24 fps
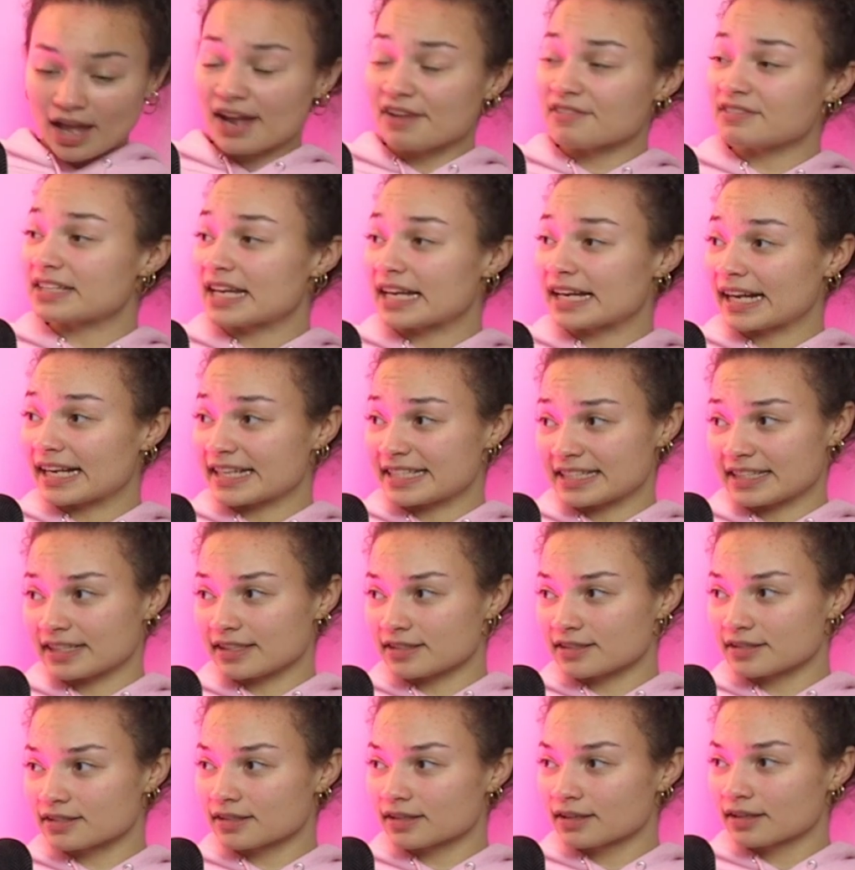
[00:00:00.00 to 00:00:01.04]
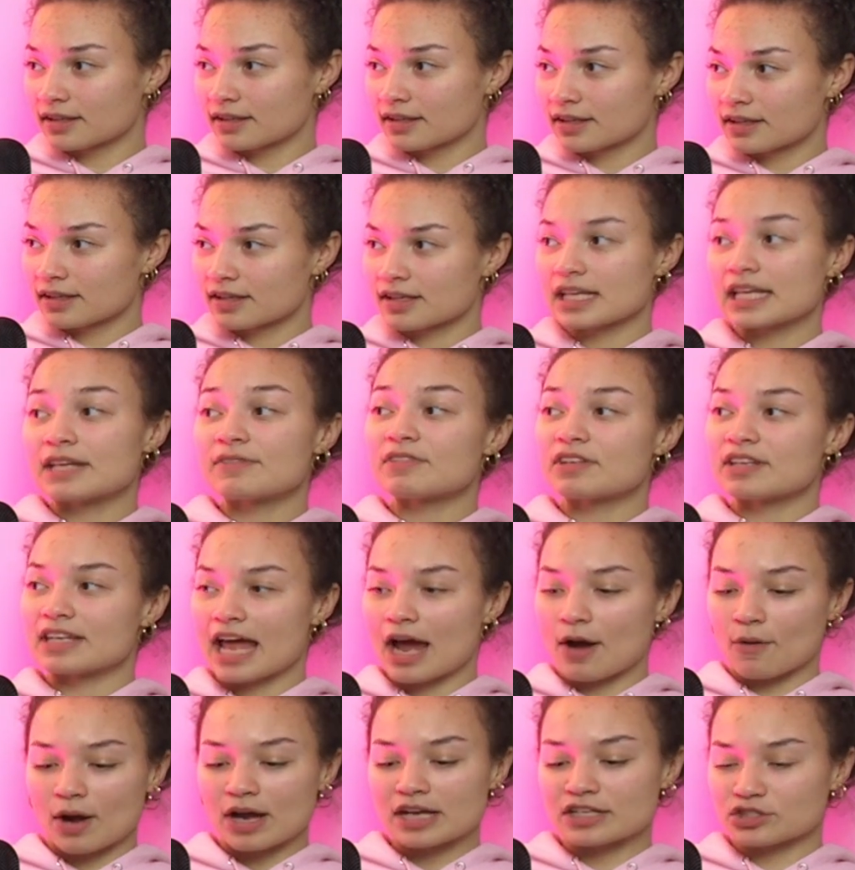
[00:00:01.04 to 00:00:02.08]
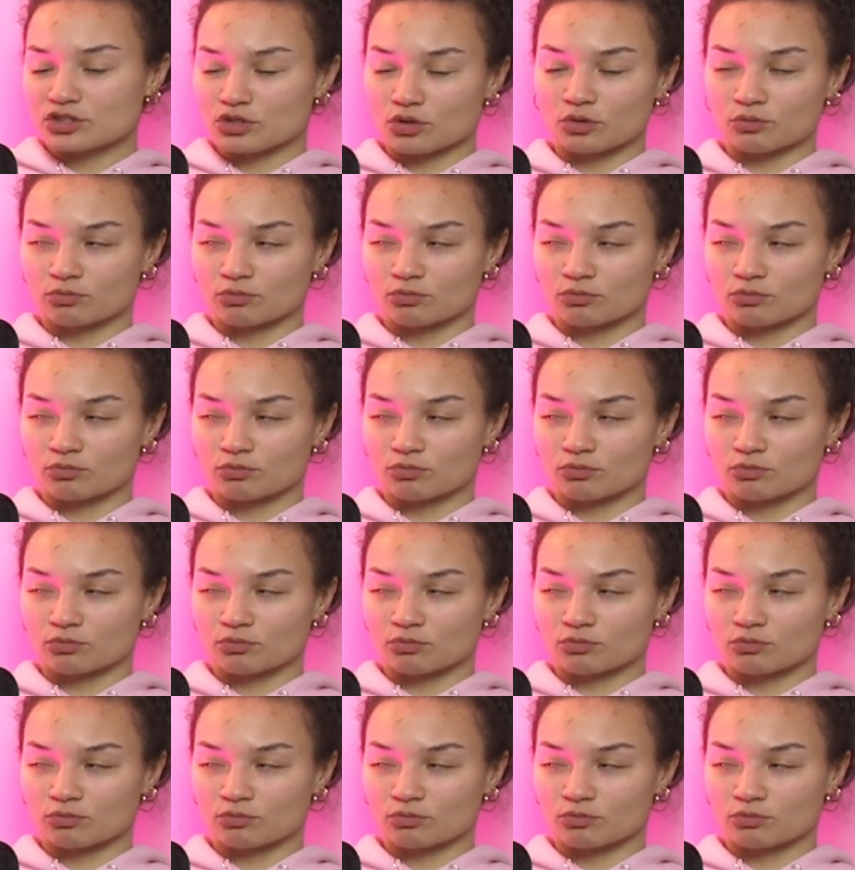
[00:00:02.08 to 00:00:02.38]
I have date ideas. Even now, I still